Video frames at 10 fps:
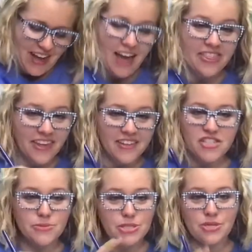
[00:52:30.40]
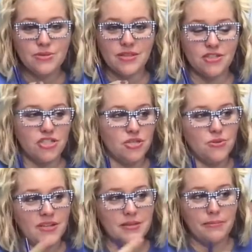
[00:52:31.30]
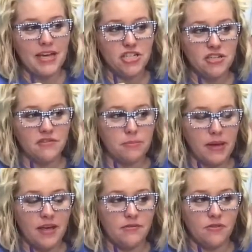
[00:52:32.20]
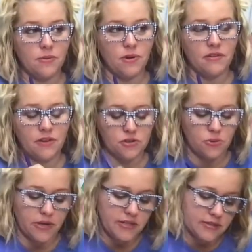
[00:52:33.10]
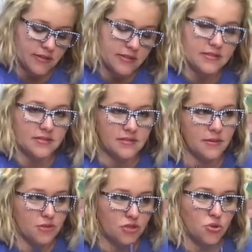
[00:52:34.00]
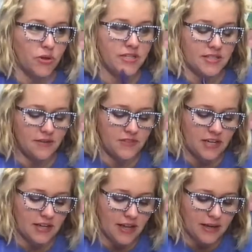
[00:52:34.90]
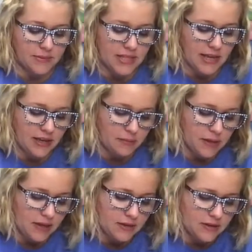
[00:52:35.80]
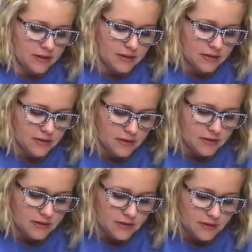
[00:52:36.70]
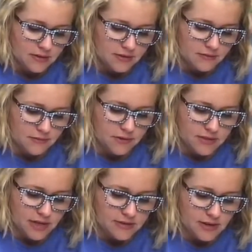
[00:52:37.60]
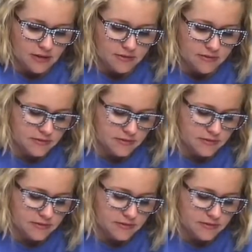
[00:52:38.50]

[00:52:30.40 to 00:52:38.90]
I think she was using the shoe as a makeshift bed for one of her toys because there was a toy hey. stuffed in it like it was laying in a bed. That's improvising. You say so.